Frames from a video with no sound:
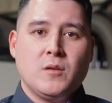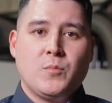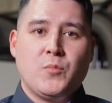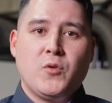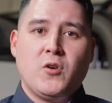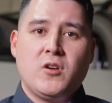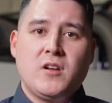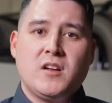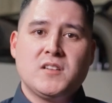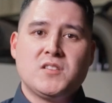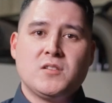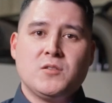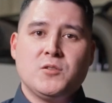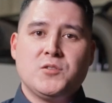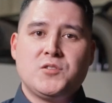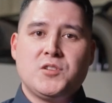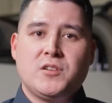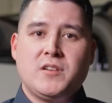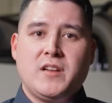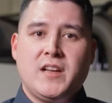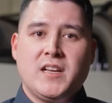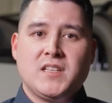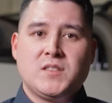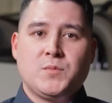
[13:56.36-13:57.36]
product
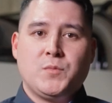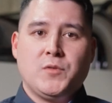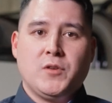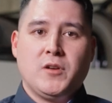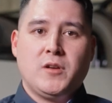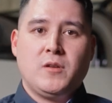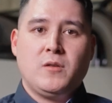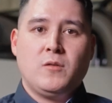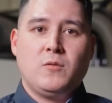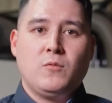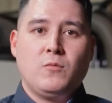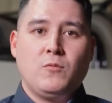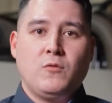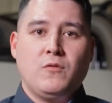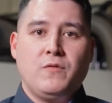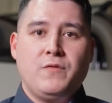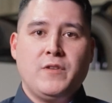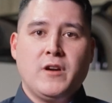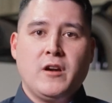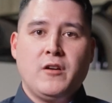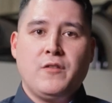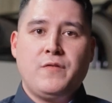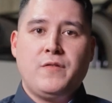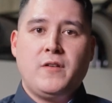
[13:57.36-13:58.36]
solution expert will
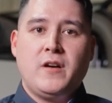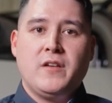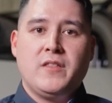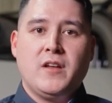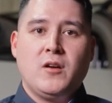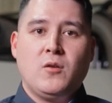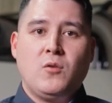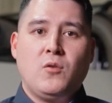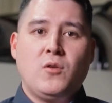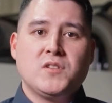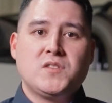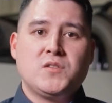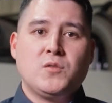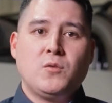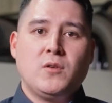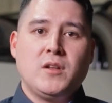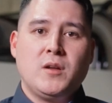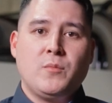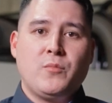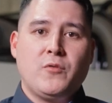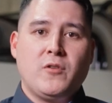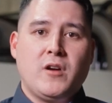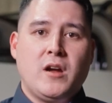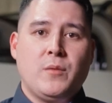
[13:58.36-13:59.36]
verify that all
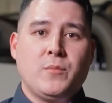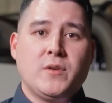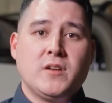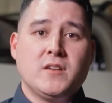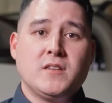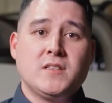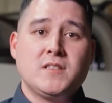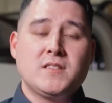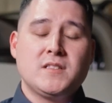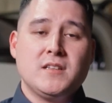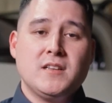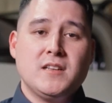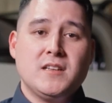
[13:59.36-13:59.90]
tooling parameters